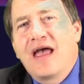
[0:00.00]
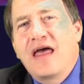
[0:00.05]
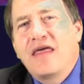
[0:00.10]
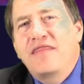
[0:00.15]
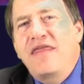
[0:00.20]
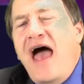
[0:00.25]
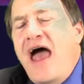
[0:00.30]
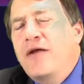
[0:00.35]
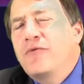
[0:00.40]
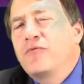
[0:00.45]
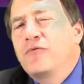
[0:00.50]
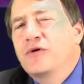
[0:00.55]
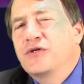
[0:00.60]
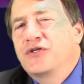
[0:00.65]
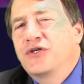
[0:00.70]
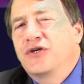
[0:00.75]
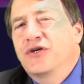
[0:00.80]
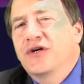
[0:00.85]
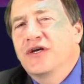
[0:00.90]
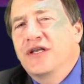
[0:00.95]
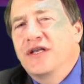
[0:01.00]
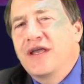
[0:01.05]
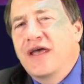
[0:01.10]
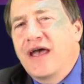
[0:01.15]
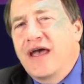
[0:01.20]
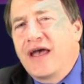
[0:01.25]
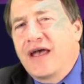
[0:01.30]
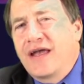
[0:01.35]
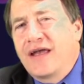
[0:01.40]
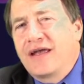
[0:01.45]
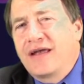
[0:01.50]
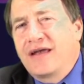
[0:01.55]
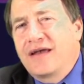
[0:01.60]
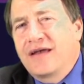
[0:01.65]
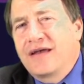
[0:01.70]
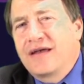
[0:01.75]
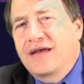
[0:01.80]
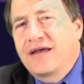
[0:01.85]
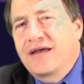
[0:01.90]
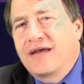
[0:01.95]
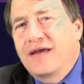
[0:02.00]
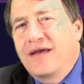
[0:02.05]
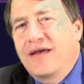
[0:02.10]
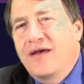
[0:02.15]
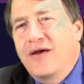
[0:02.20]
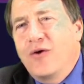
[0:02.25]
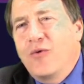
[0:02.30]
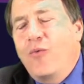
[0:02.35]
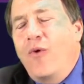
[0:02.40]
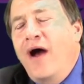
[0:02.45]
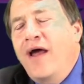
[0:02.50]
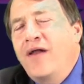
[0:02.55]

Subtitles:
That was a good day. Why